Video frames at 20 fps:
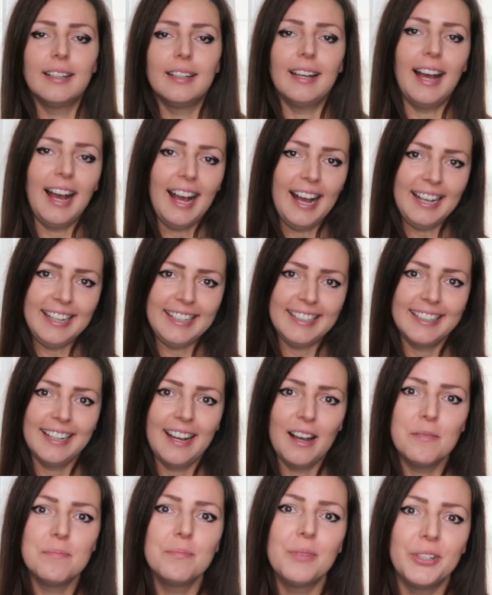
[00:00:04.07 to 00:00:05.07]
Hi,
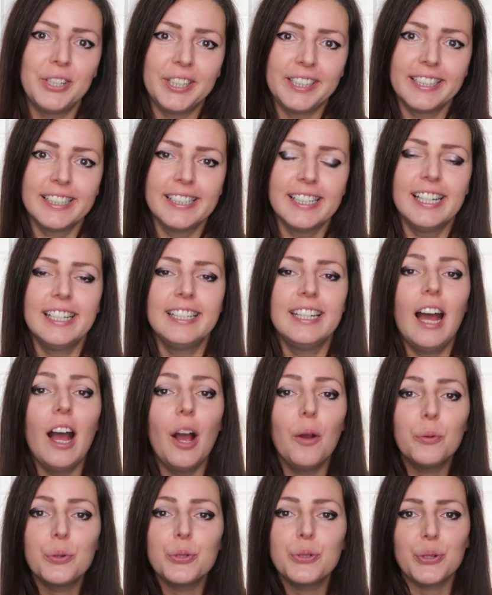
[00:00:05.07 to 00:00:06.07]
I'm Monica and
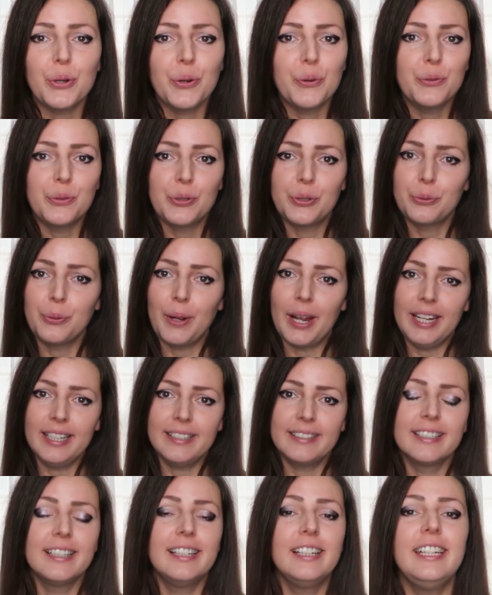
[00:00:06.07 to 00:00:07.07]
I was overweight,